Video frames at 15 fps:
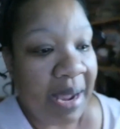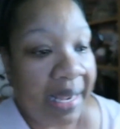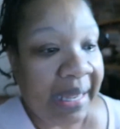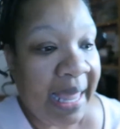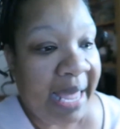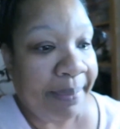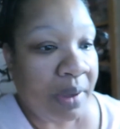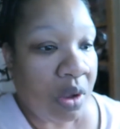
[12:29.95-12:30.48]
my
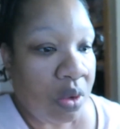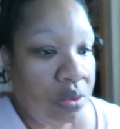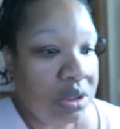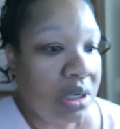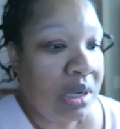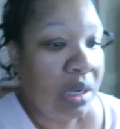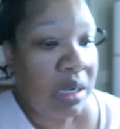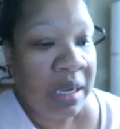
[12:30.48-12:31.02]
lab coat.
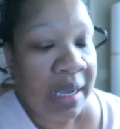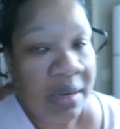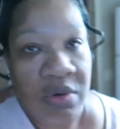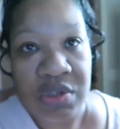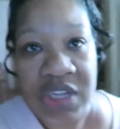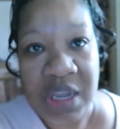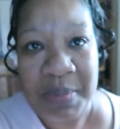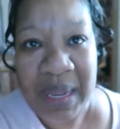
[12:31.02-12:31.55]
I don't
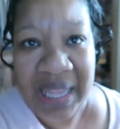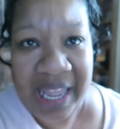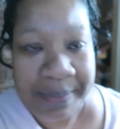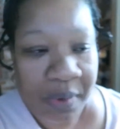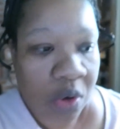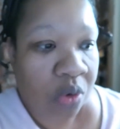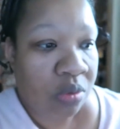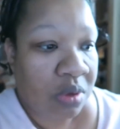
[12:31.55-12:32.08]
take my lab
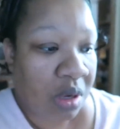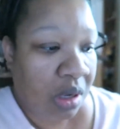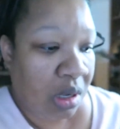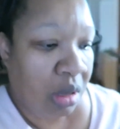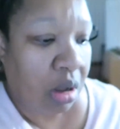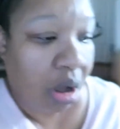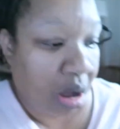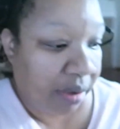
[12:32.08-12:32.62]
coat
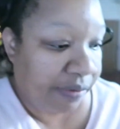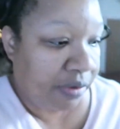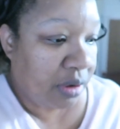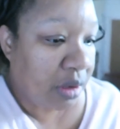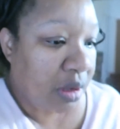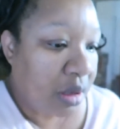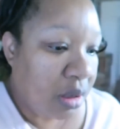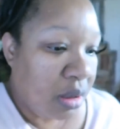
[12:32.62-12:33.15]
off
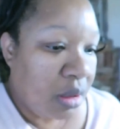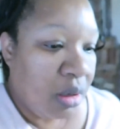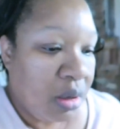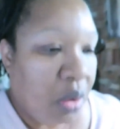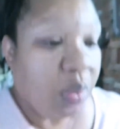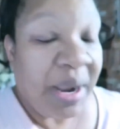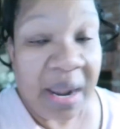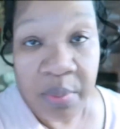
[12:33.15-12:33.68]

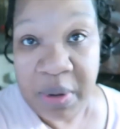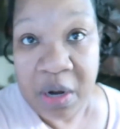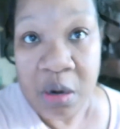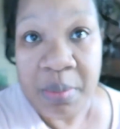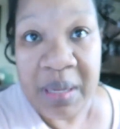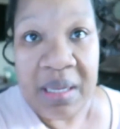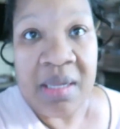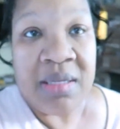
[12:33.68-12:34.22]
when I wear it
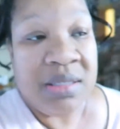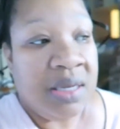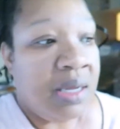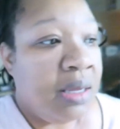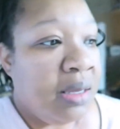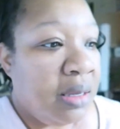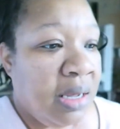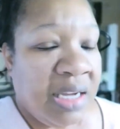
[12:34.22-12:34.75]
because
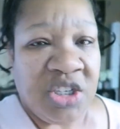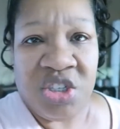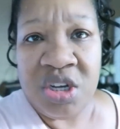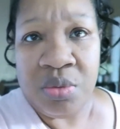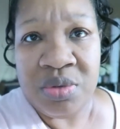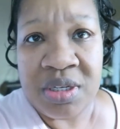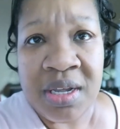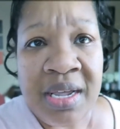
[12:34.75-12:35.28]
I just
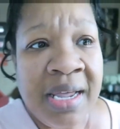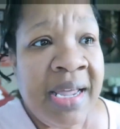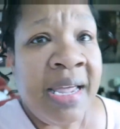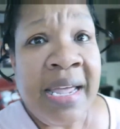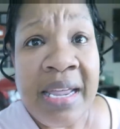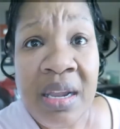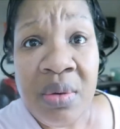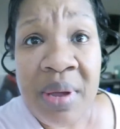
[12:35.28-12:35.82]
don't.
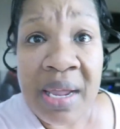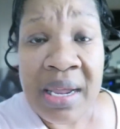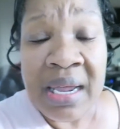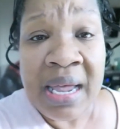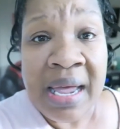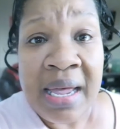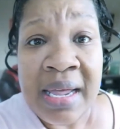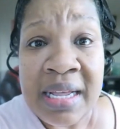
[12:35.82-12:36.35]
Anyway.
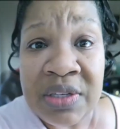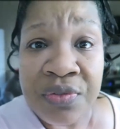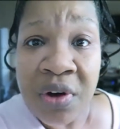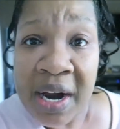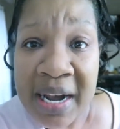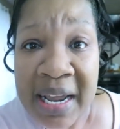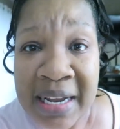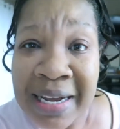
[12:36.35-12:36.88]
It's
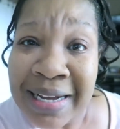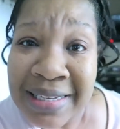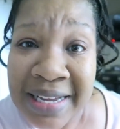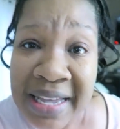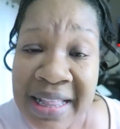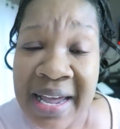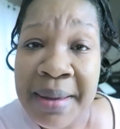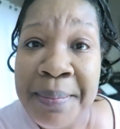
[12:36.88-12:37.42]
Friday, did I
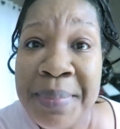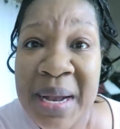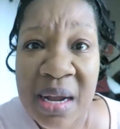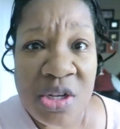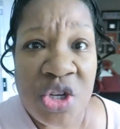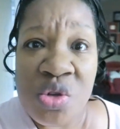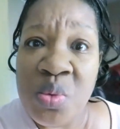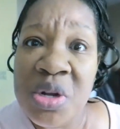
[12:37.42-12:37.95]
say that? But I
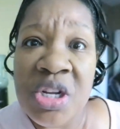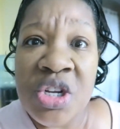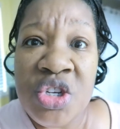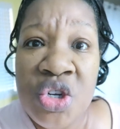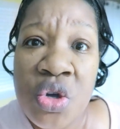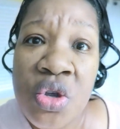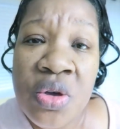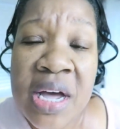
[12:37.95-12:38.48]
just wanted to
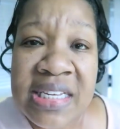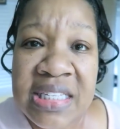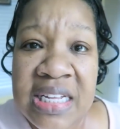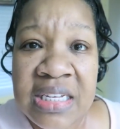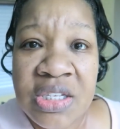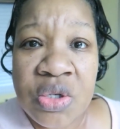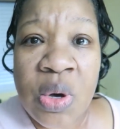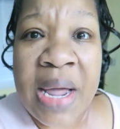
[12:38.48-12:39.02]
show you guys
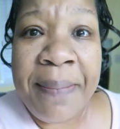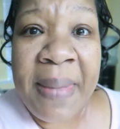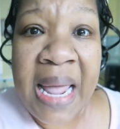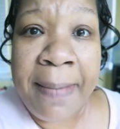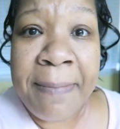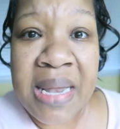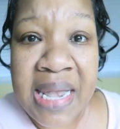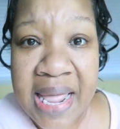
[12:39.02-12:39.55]
this. So I
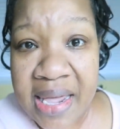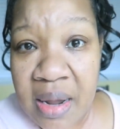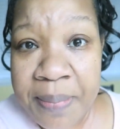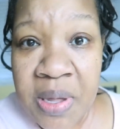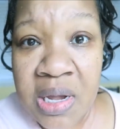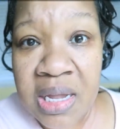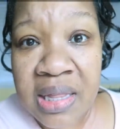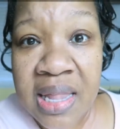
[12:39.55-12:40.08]
made banana
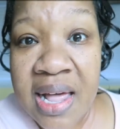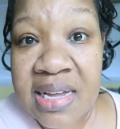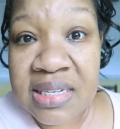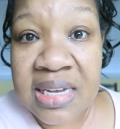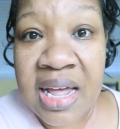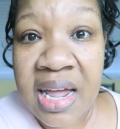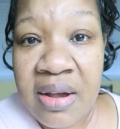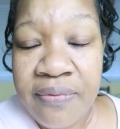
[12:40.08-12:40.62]
pudding last
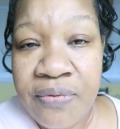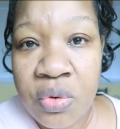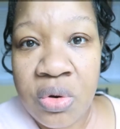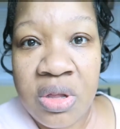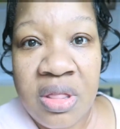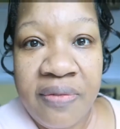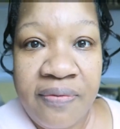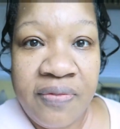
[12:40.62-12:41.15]
night for
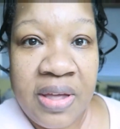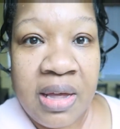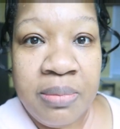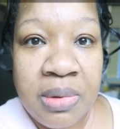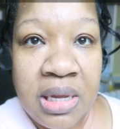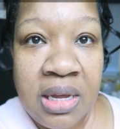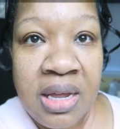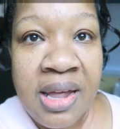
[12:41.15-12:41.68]
the
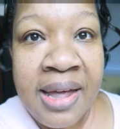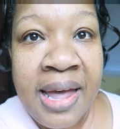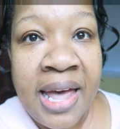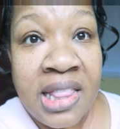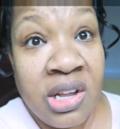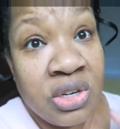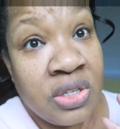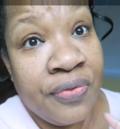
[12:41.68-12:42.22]
family.
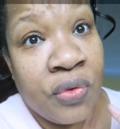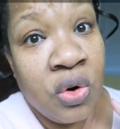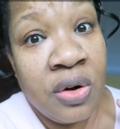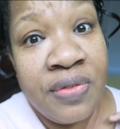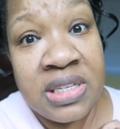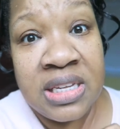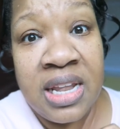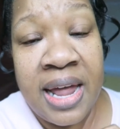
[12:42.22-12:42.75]
And there's 4 of
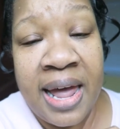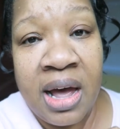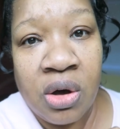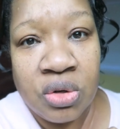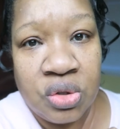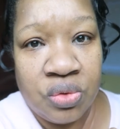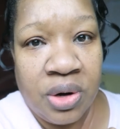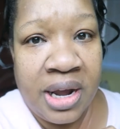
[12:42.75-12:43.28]
us in the
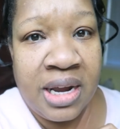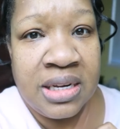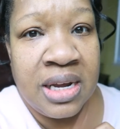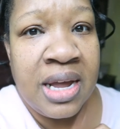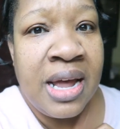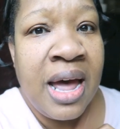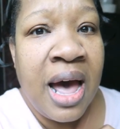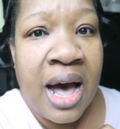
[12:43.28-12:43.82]
house, right?
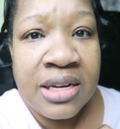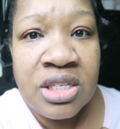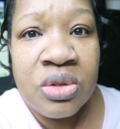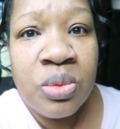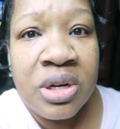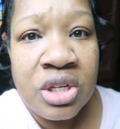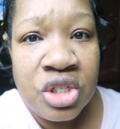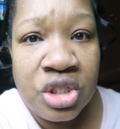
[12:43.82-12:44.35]
I just
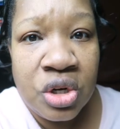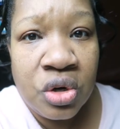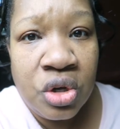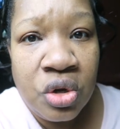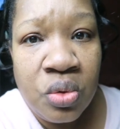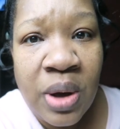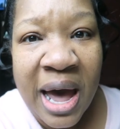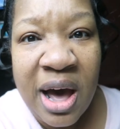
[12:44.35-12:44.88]
want to show
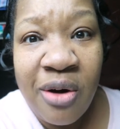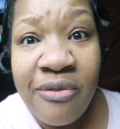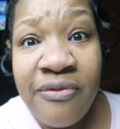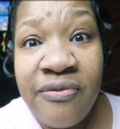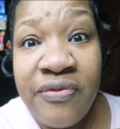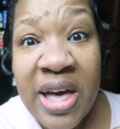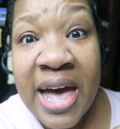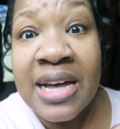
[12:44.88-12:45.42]
you how
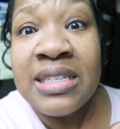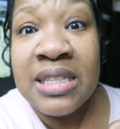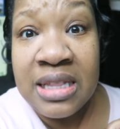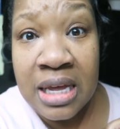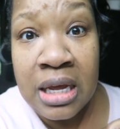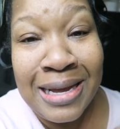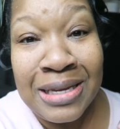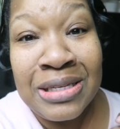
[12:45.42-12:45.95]
fast
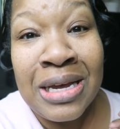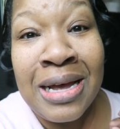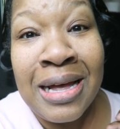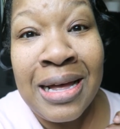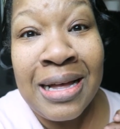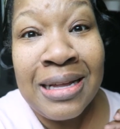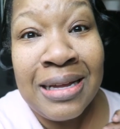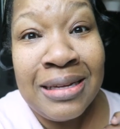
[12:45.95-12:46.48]
things
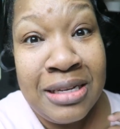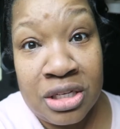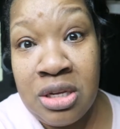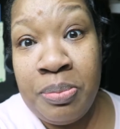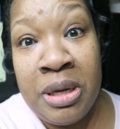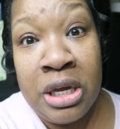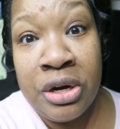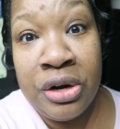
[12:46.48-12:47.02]

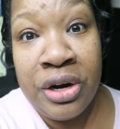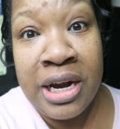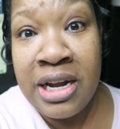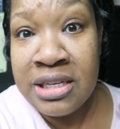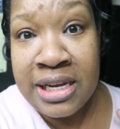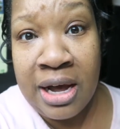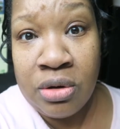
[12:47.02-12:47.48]
disappear in this